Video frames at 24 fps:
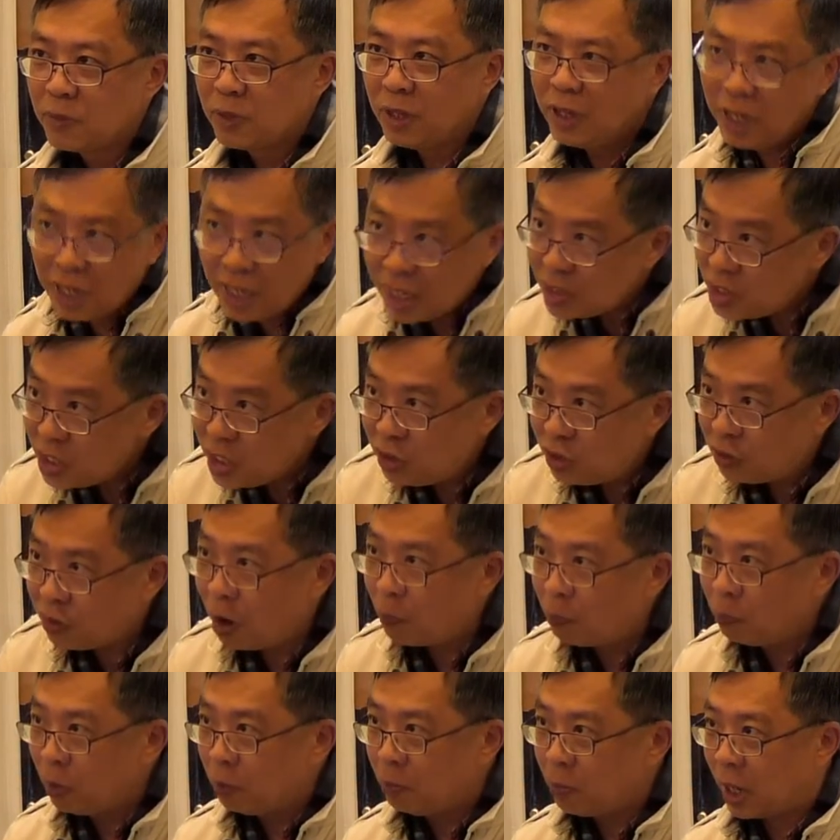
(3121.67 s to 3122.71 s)
Easy to
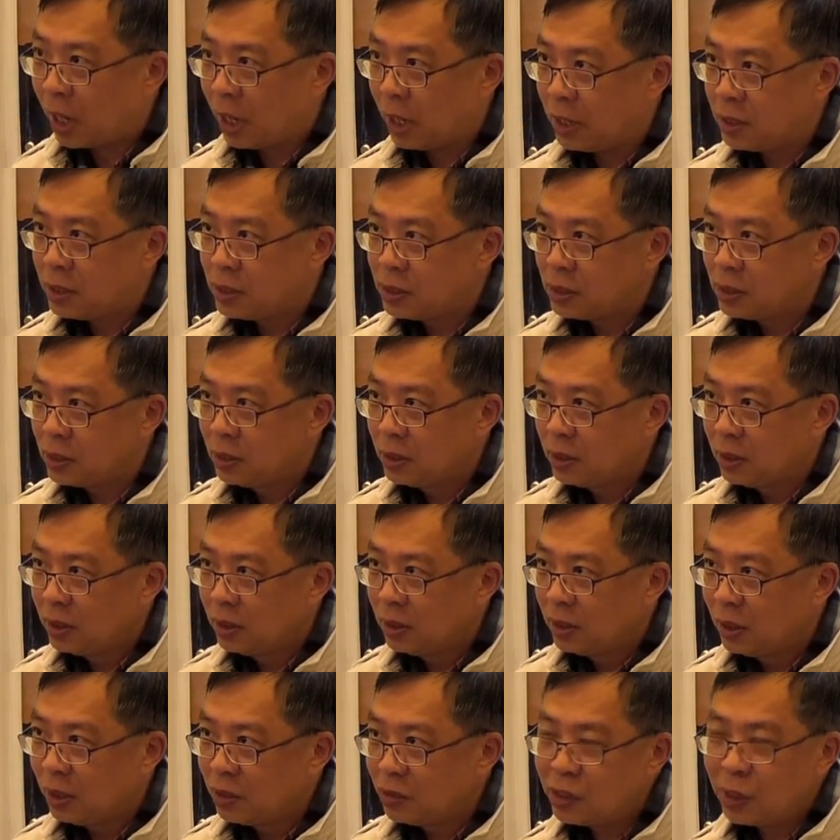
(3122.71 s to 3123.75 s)
compromise.
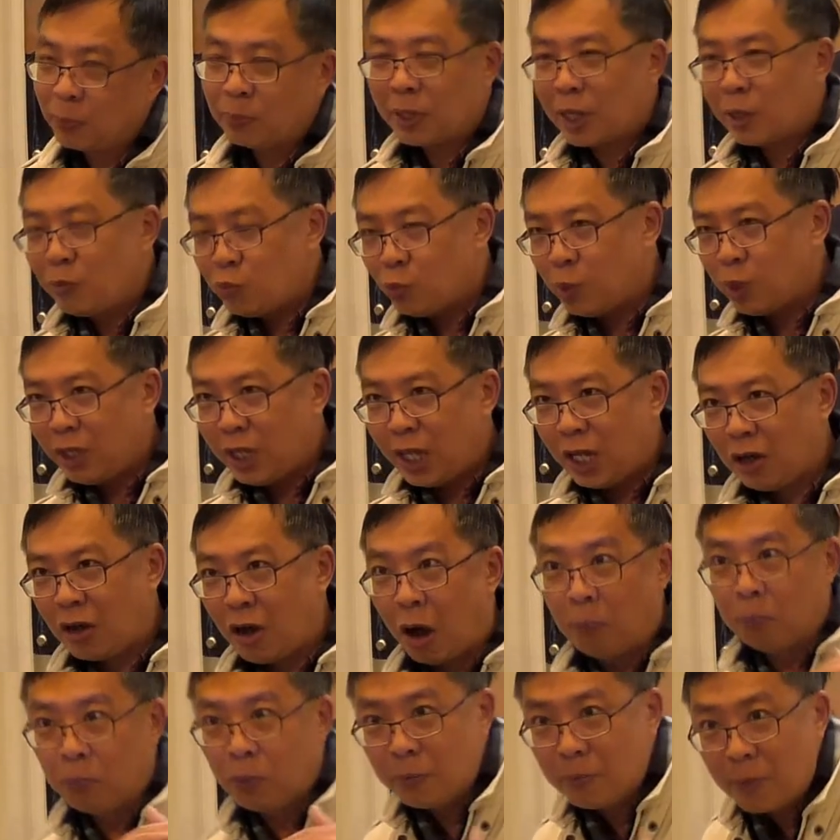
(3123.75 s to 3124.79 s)
And sometimes when they
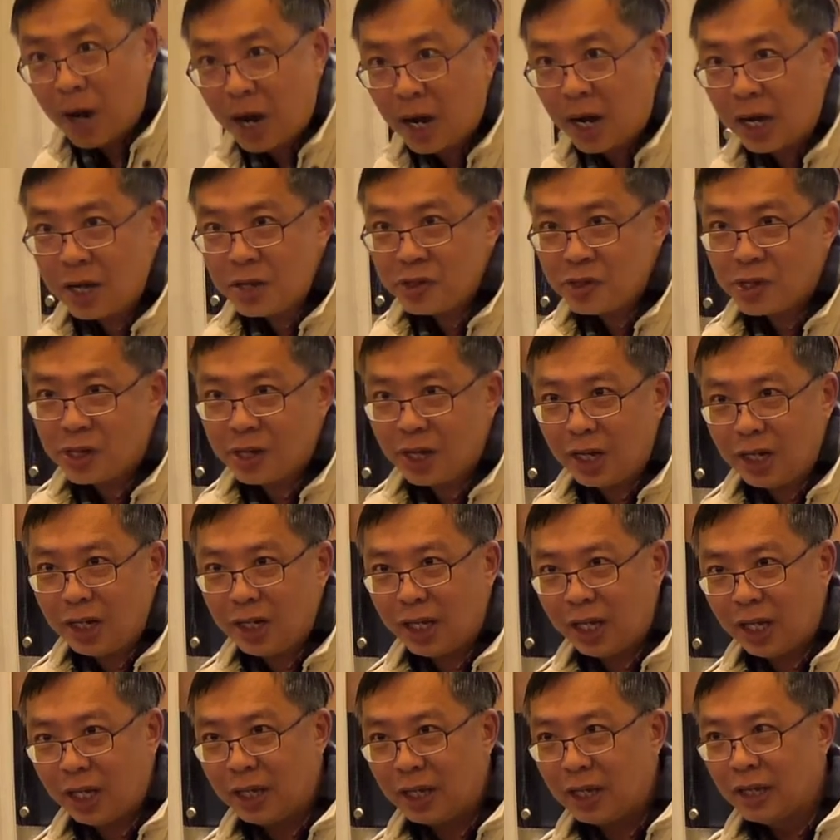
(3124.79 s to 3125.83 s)
compromise and then
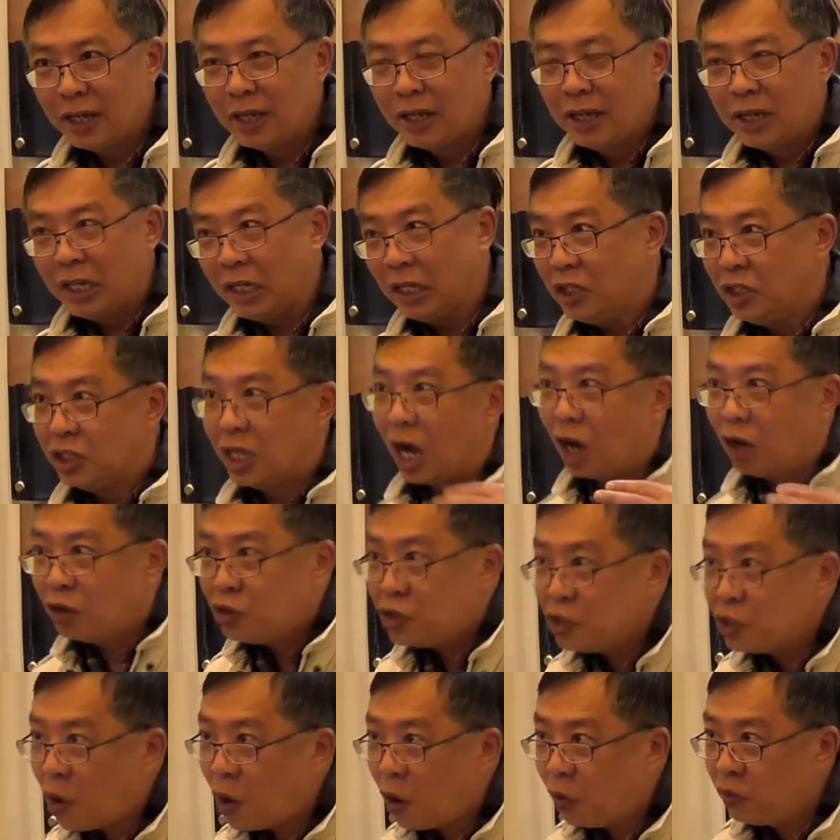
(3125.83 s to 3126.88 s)
they
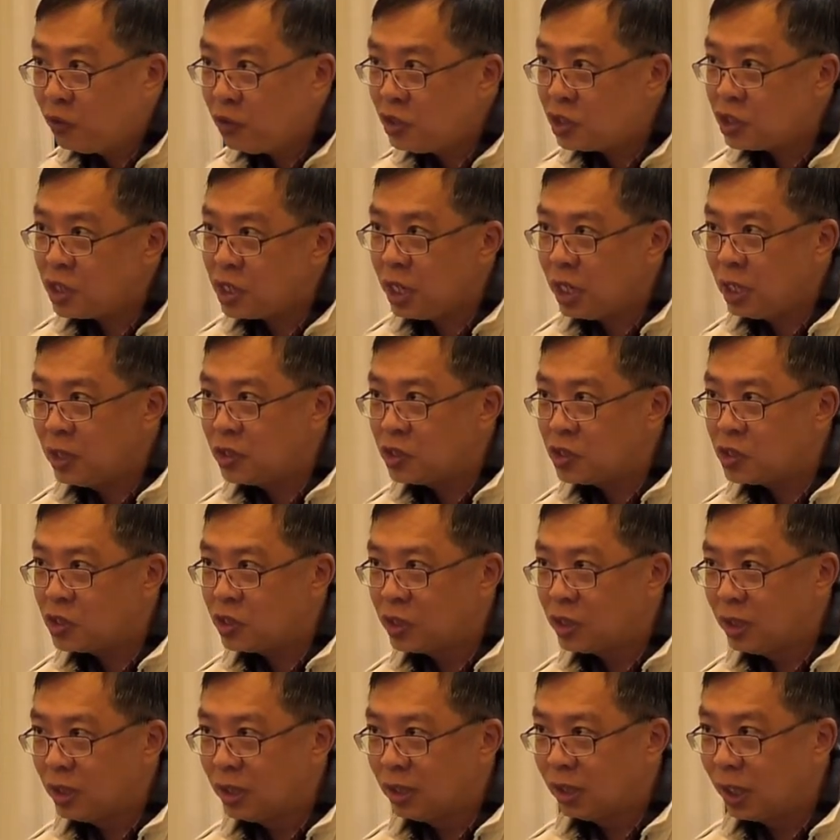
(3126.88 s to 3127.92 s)
indulge in all these things,